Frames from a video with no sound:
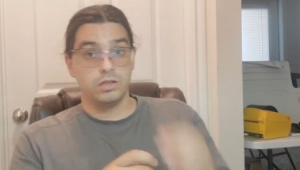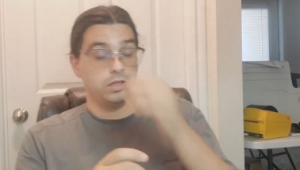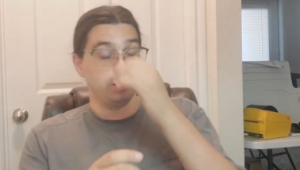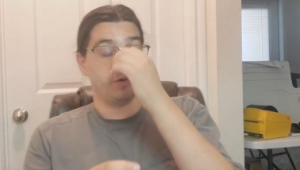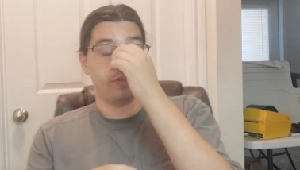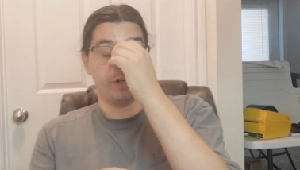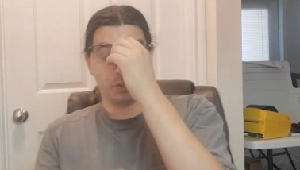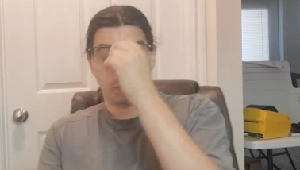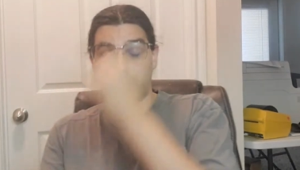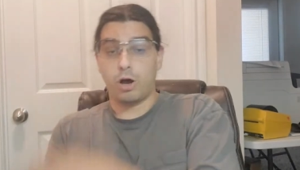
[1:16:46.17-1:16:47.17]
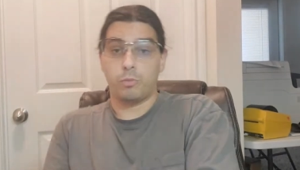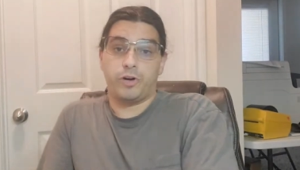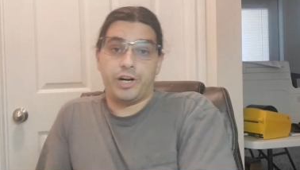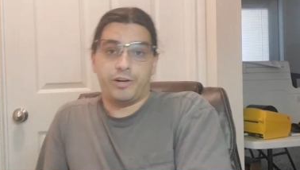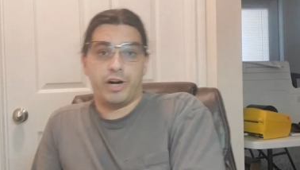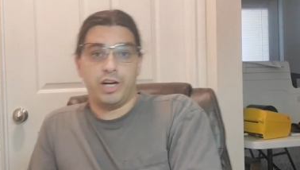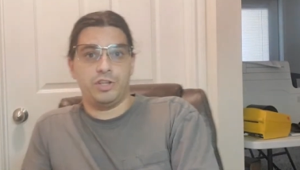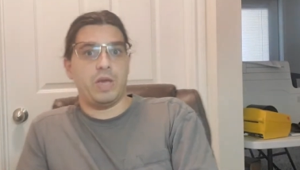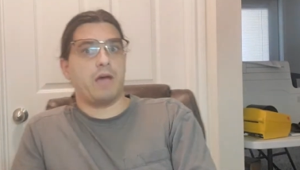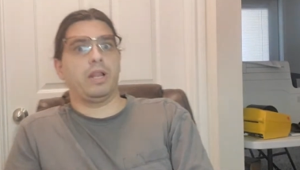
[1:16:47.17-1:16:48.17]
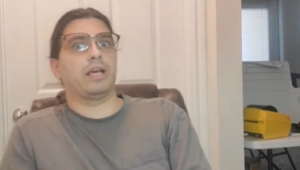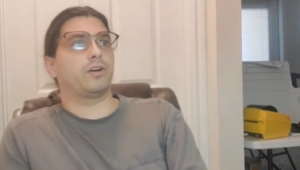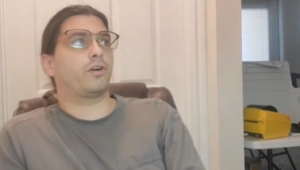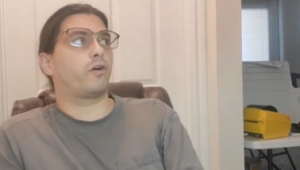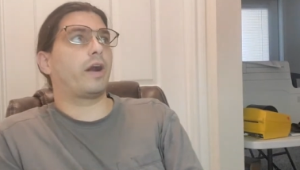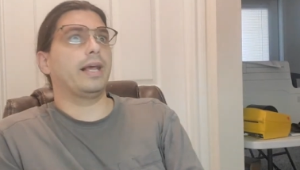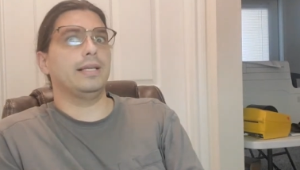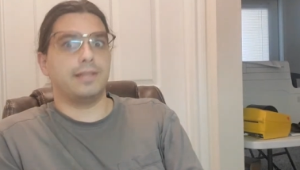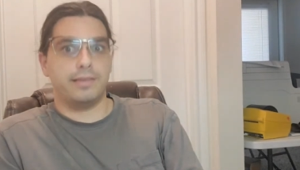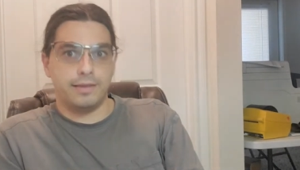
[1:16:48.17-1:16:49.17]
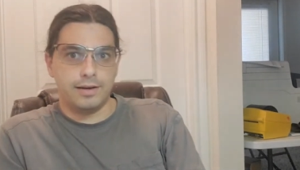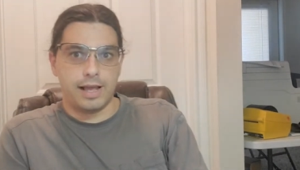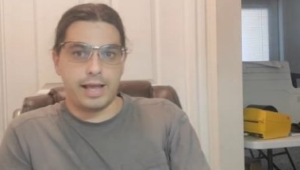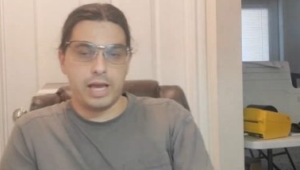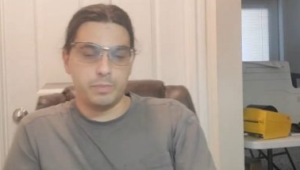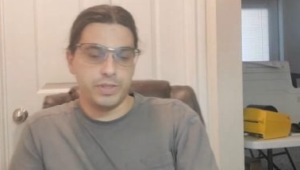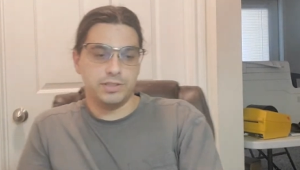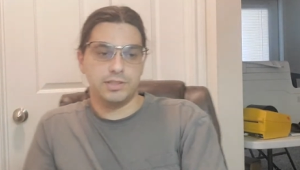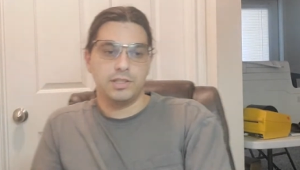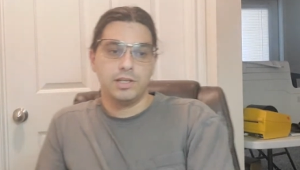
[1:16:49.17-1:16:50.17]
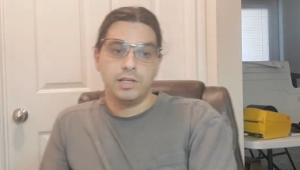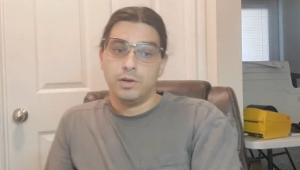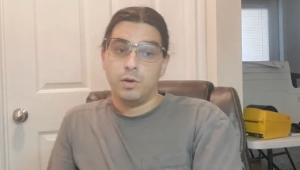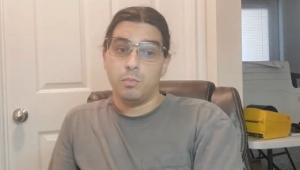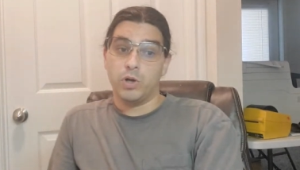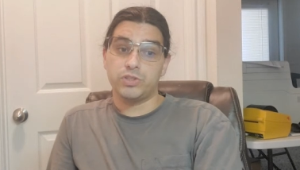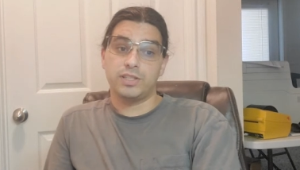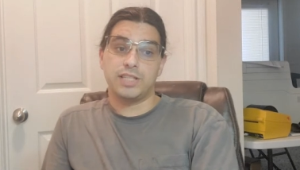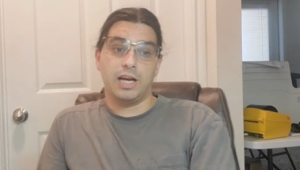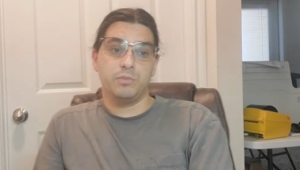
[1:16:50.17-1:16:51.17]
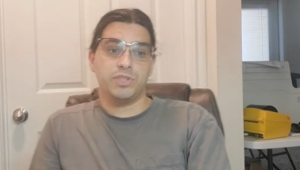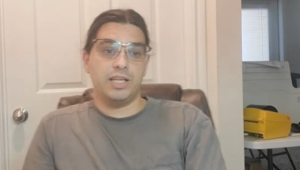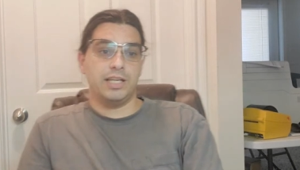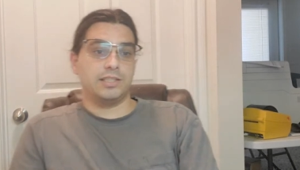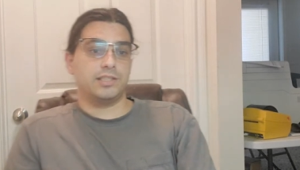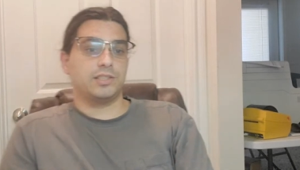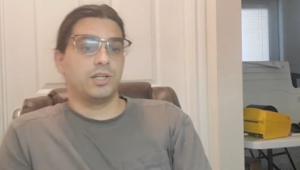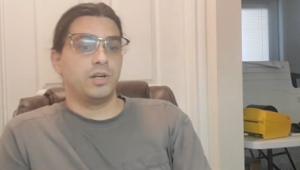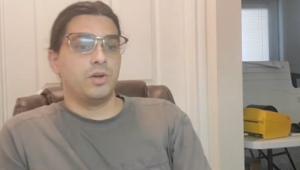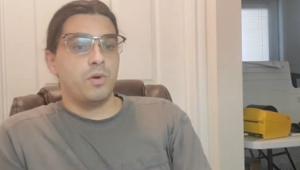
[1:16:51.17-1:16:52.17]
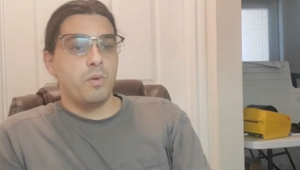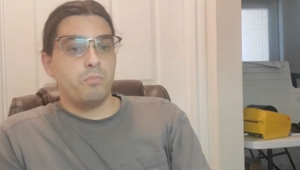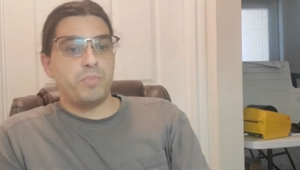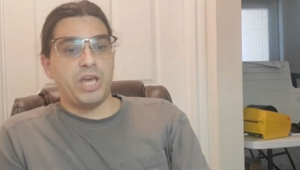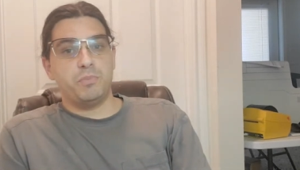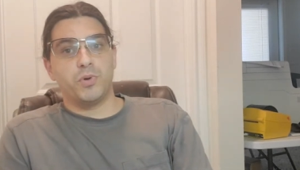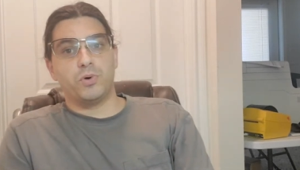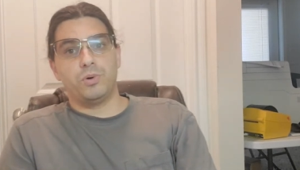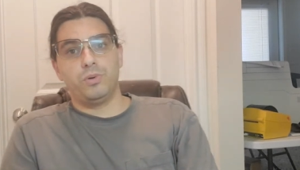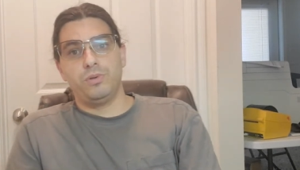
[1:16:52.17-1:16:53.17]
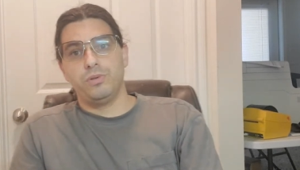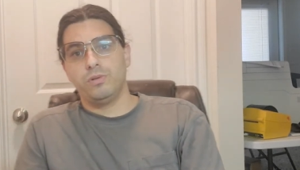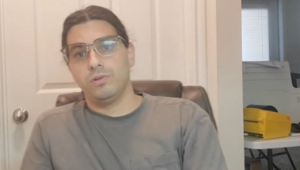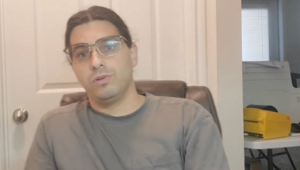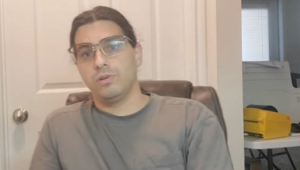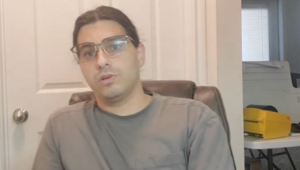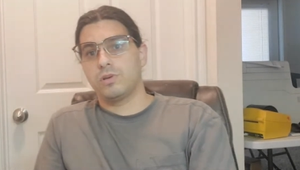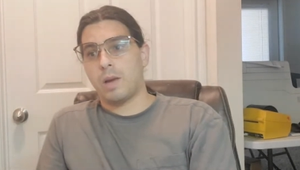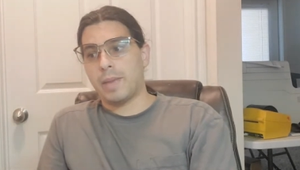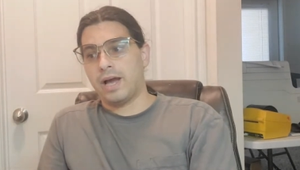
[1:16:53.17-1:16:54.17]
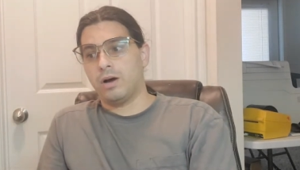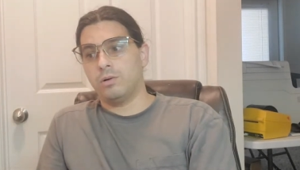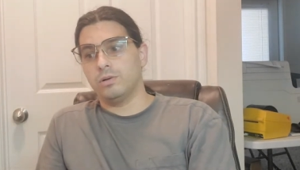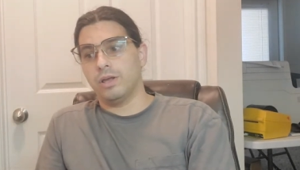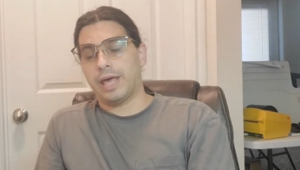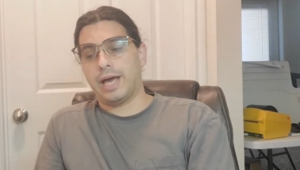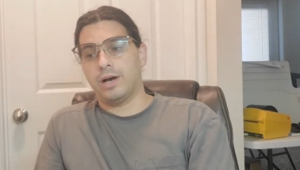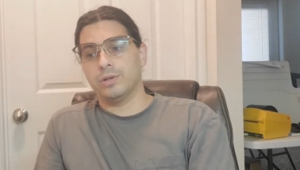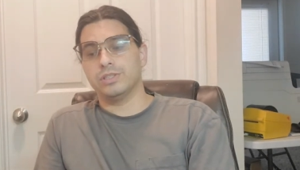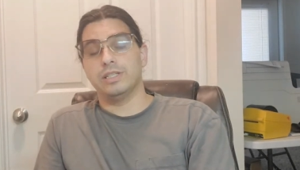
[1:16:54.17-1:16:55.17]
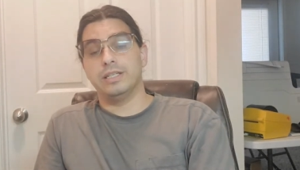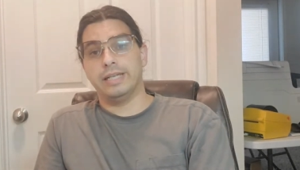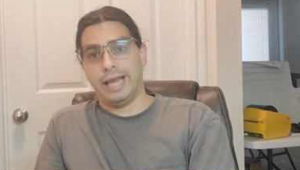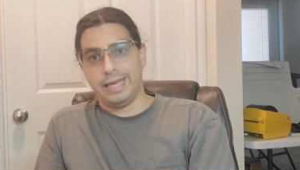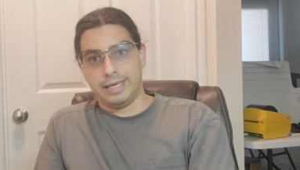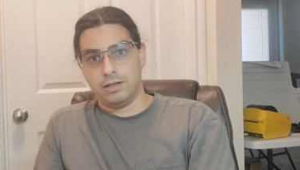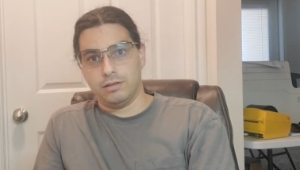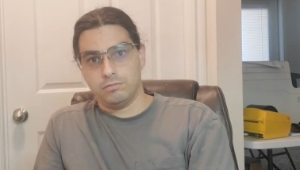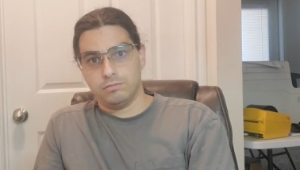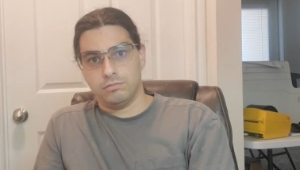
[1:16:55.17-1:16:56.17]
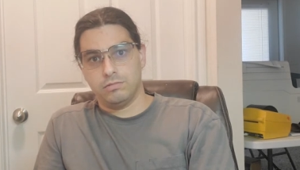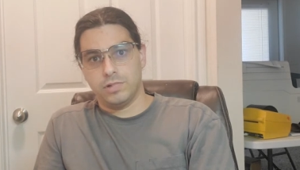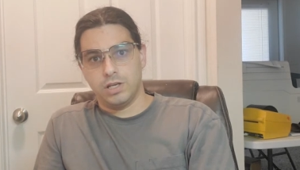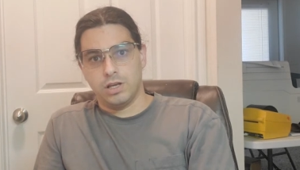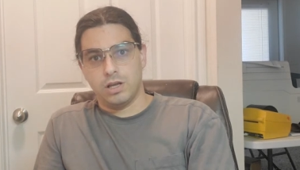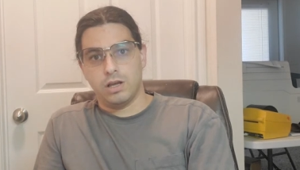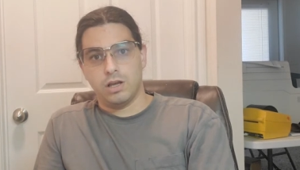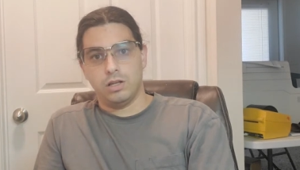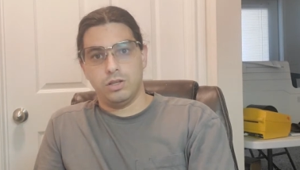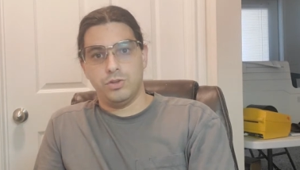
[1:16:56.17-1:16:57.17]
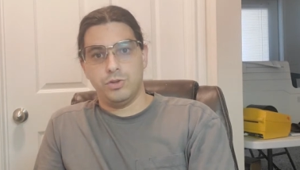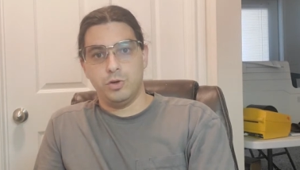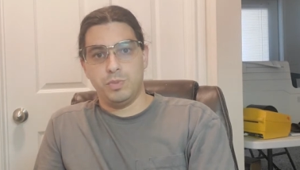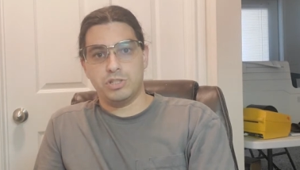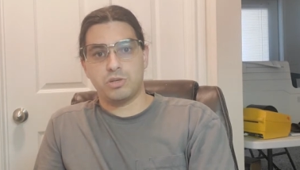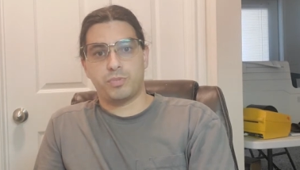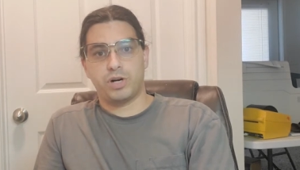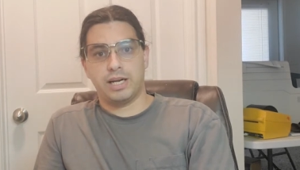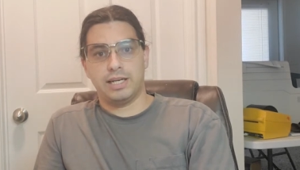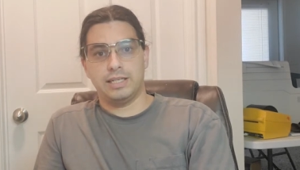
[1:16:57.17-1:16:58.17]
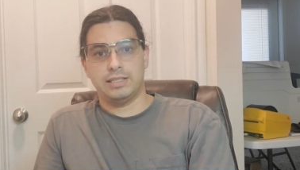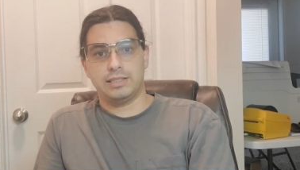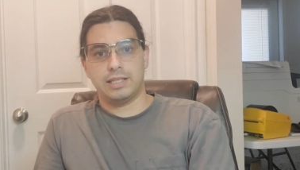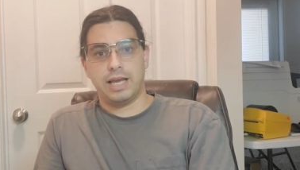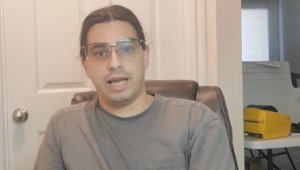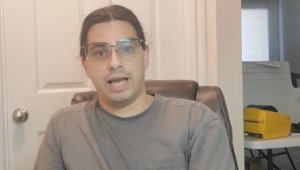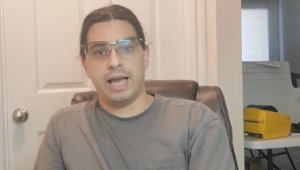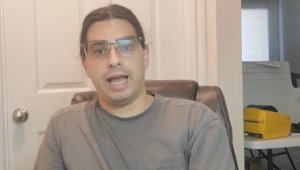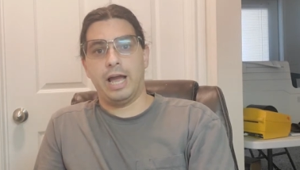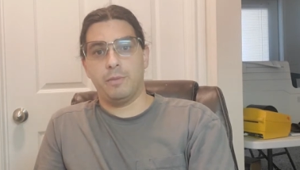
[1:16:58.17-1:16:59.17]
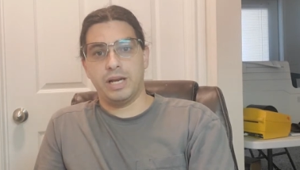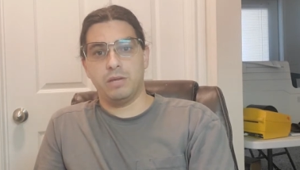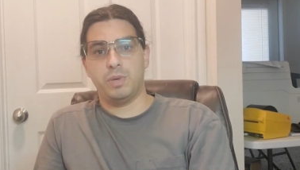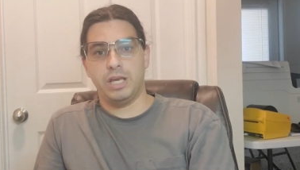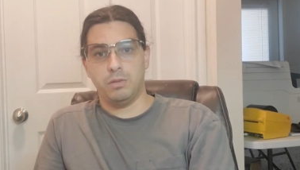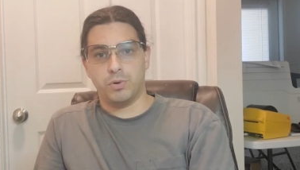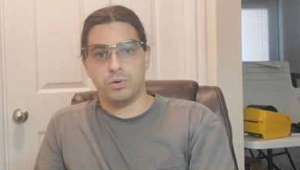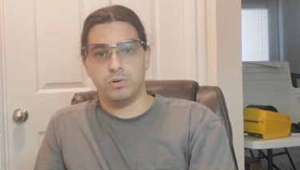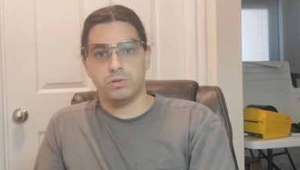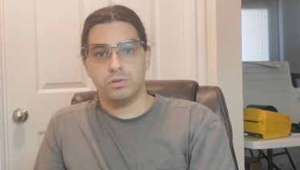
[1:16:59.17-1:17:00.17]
there's a problem. Very rarely you have like a crazy thing that happens. Most of the times it's people come out of the house naked. You'd be surprised at how many people